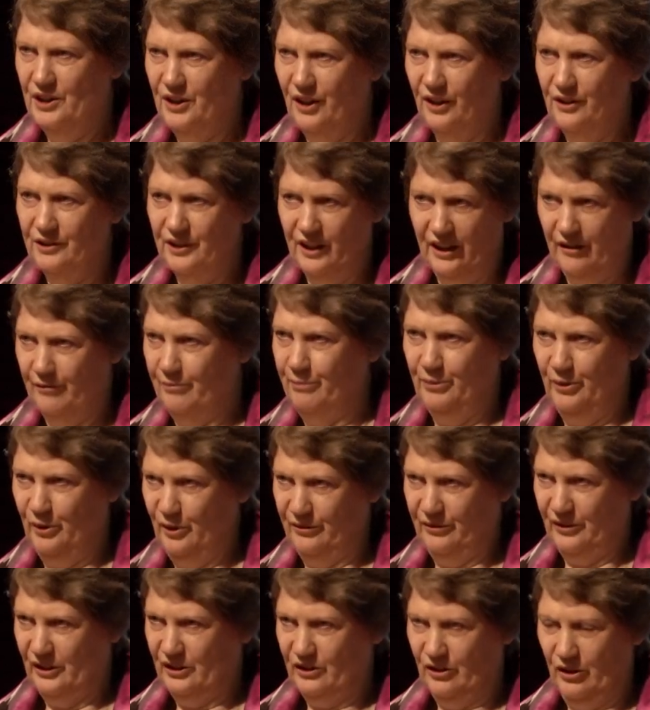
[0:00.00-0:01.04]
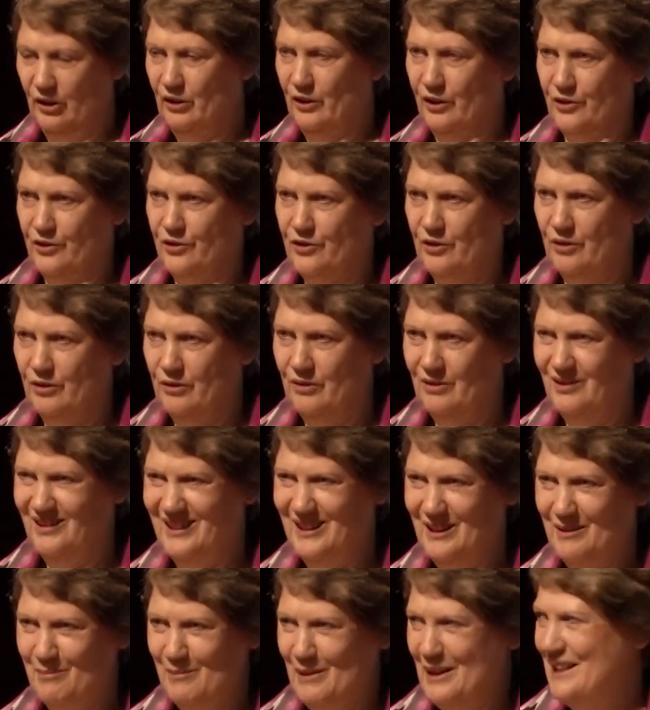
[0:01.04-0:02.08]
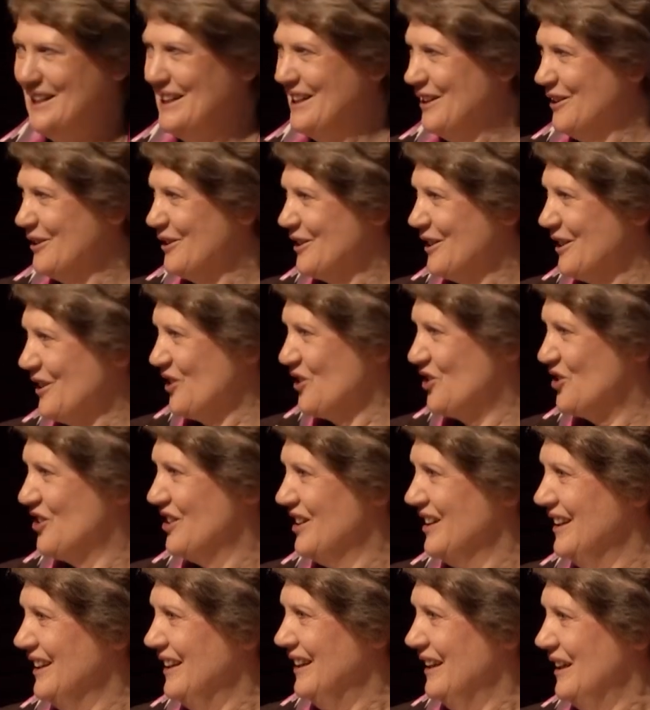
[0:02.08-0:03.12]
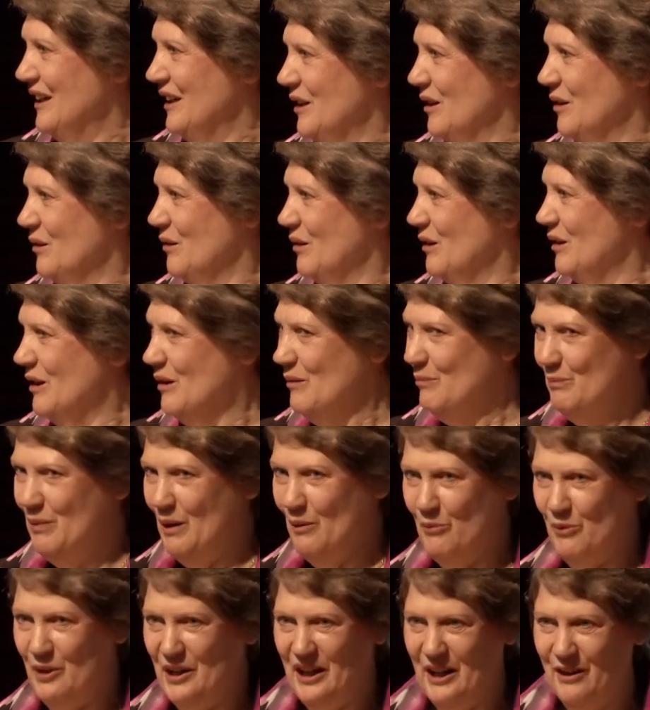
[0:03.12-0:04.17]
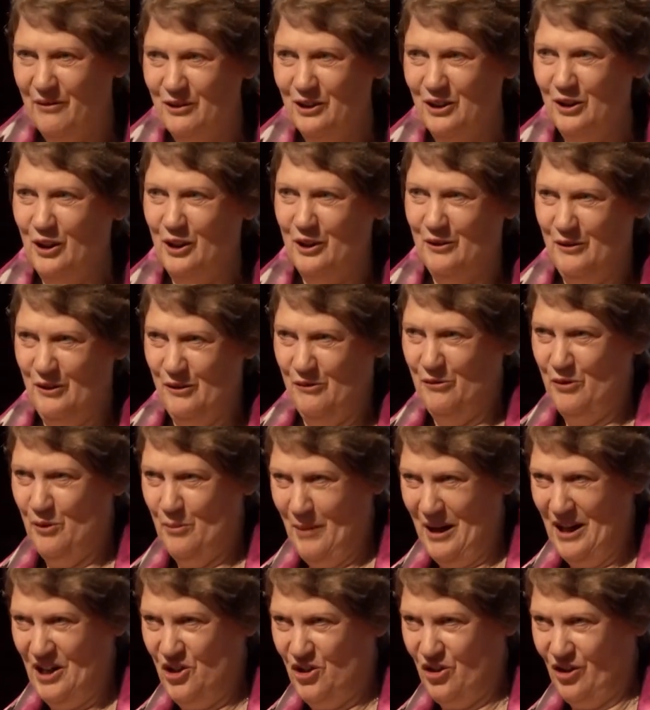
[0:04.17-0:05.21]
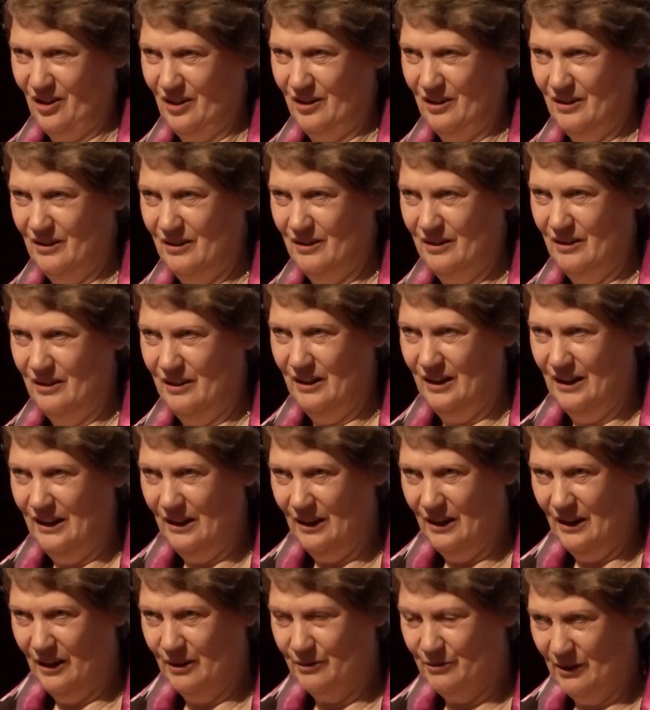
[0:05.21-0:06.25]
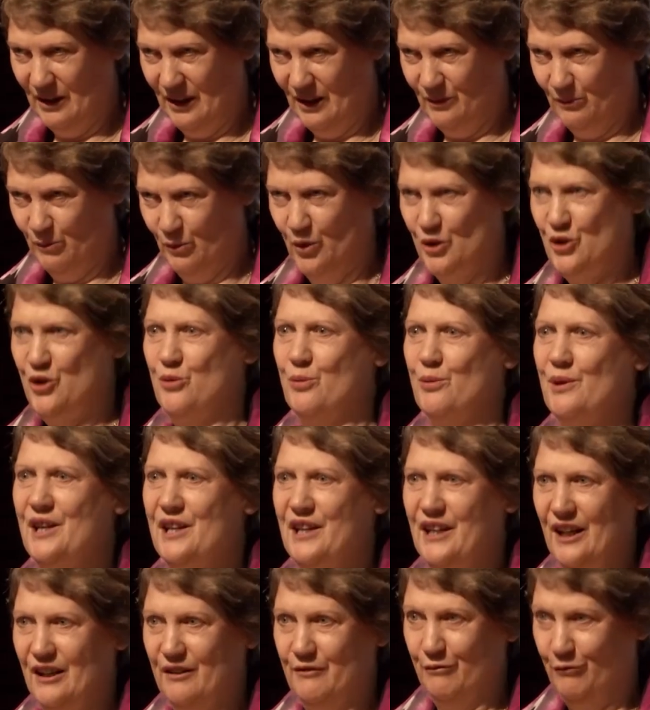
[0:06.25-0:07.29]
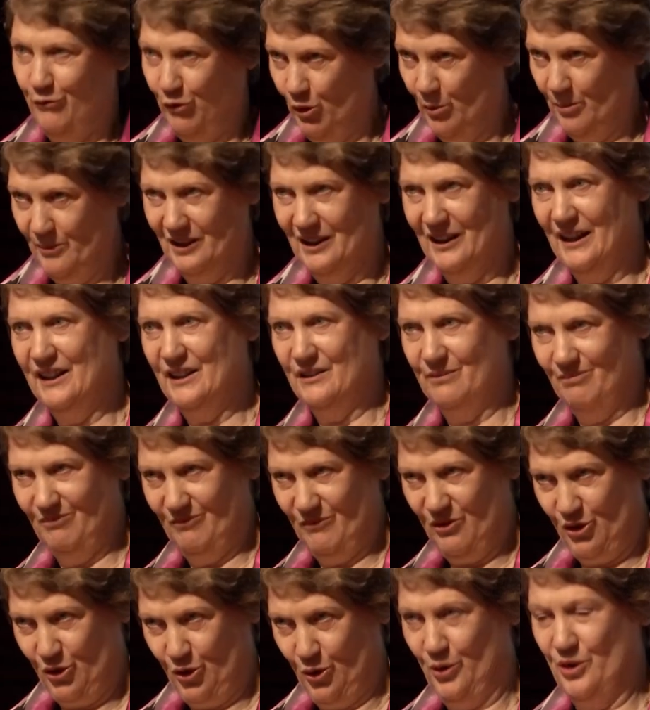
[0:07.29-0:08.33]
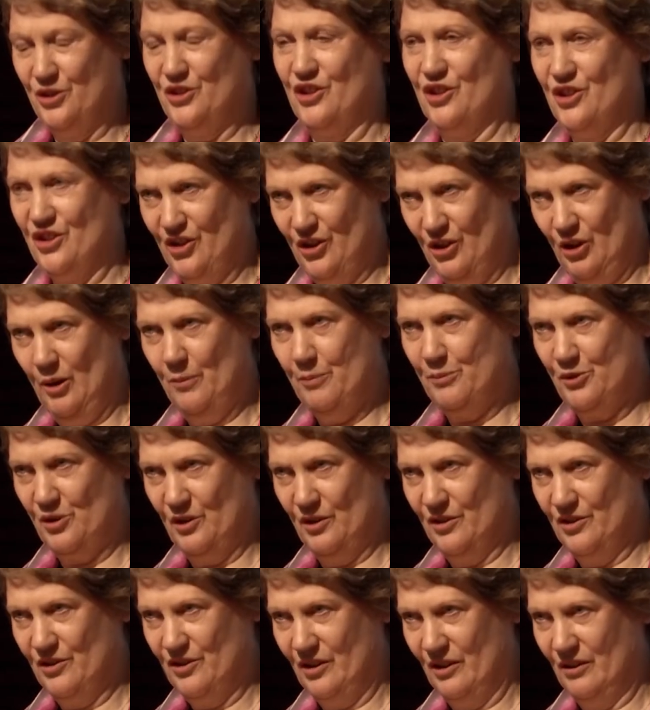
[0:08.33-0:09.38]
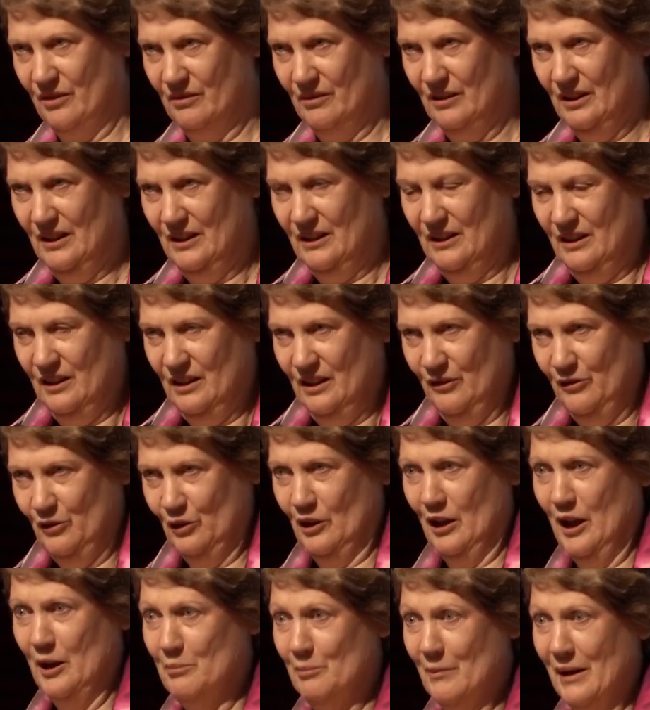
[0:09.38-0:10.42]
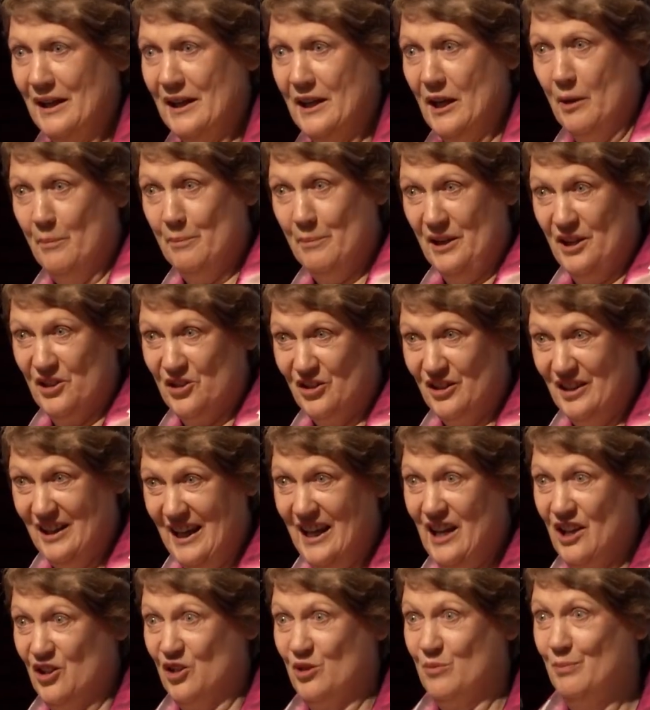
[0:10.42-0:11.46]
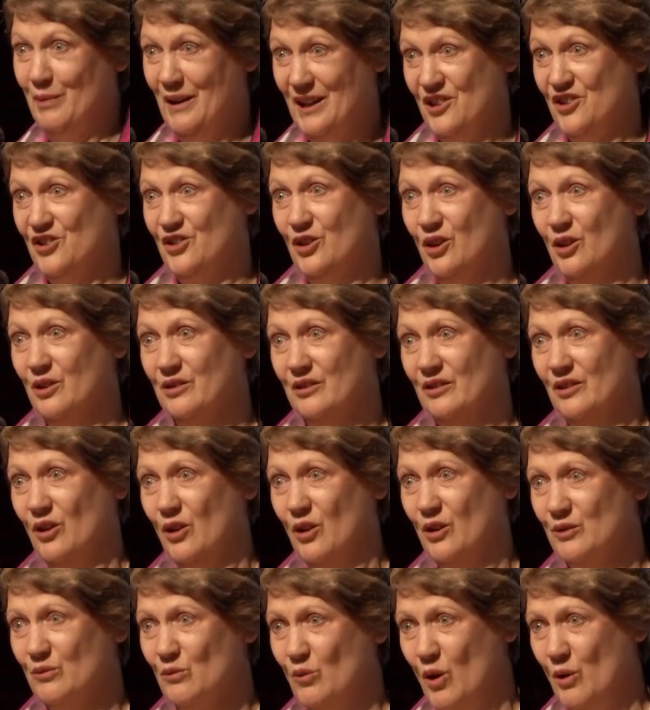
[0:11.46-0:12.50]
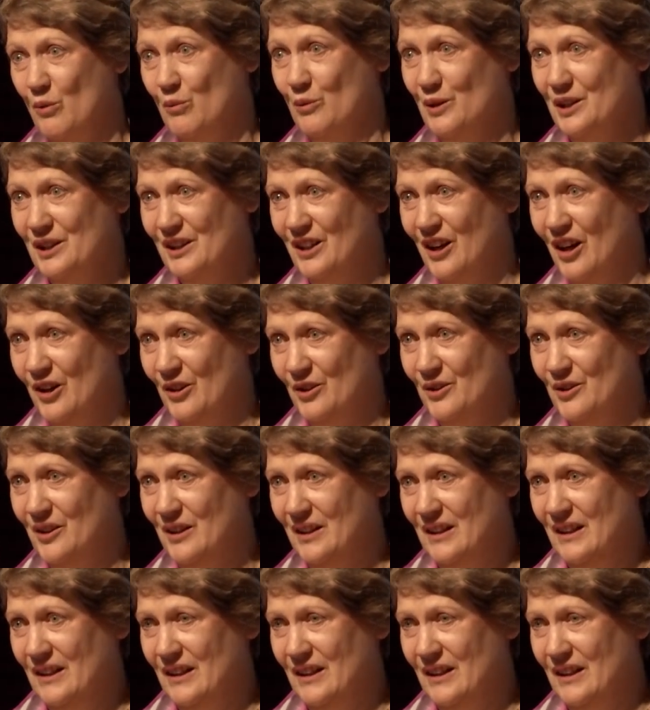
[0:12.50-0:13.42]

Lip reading: don't have perfect knowledge in many areas, but we have a lot of information around which we can formulate choices and options and, if you like, make our best guess based on what we know.